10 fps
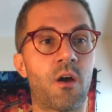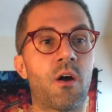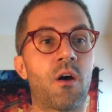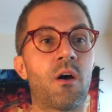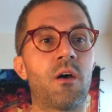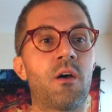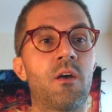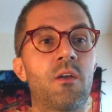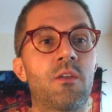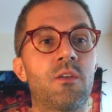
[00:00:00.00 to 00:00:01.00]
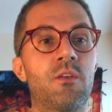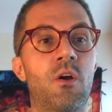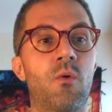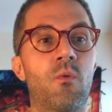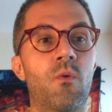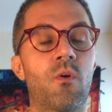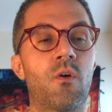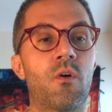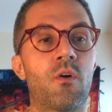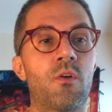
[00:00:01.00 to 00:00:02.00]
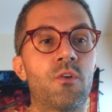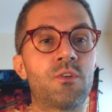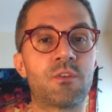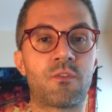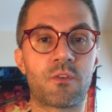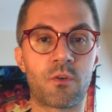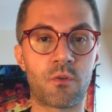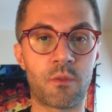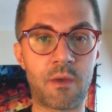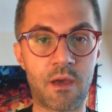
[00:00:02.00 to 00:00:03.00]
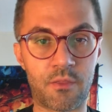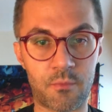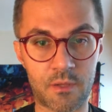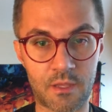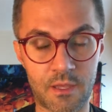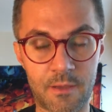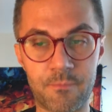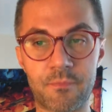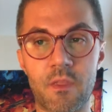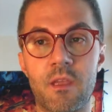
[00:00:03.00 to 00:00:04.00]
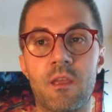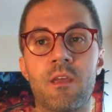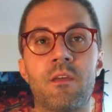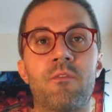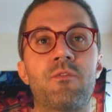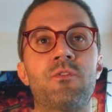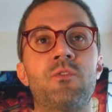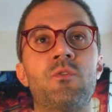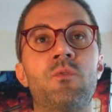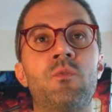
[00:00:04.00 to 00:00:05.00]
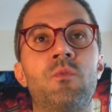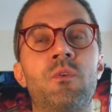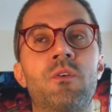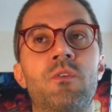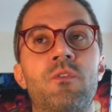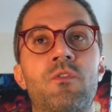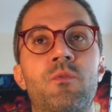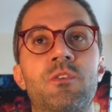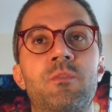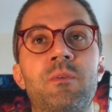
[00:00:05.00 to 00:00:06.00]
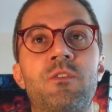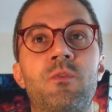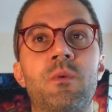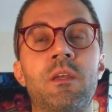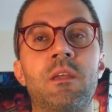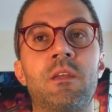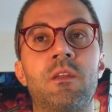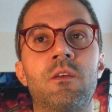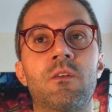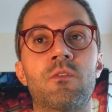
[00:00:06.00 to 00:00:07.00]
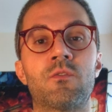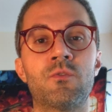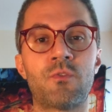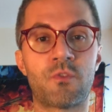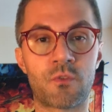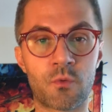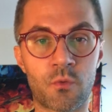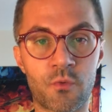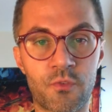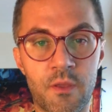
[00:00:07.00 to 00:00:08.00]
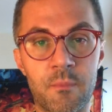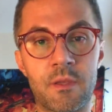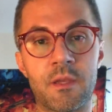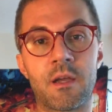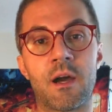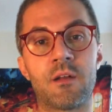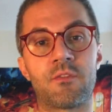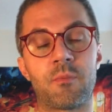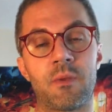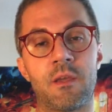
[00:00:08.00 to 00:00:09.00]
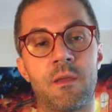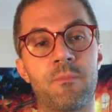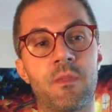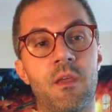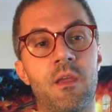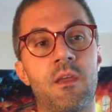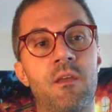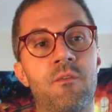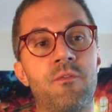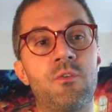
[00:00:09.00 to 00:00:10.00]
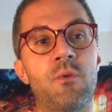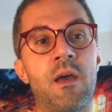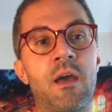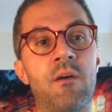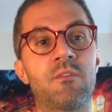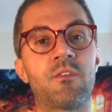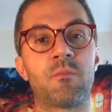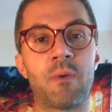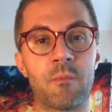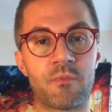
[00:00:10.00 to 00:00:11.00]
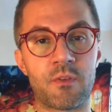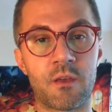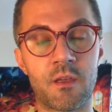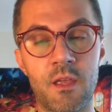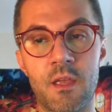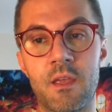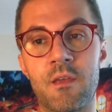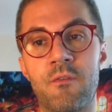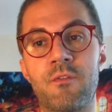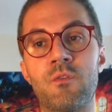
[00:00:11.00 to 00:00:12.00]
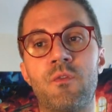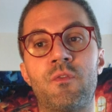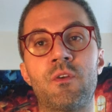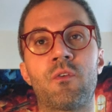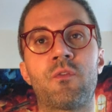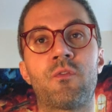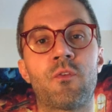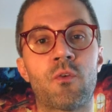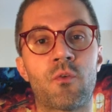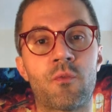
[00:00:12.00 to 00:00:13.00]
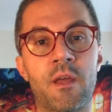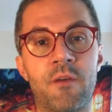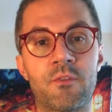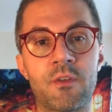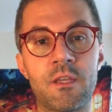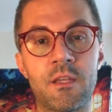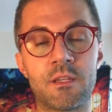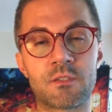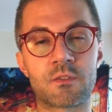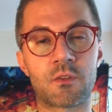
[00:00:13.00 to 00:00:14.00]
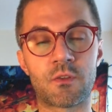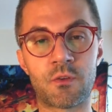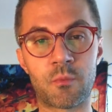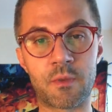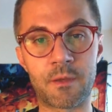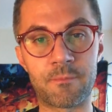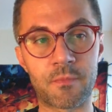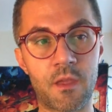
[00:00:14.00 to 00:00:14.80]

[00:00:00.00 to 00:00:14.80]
uh, you know, urges to go to the bathroom in camp, if you switch between loose stools and being constipated, if you have dyspepsia, if you feel full right after eating just a little bit,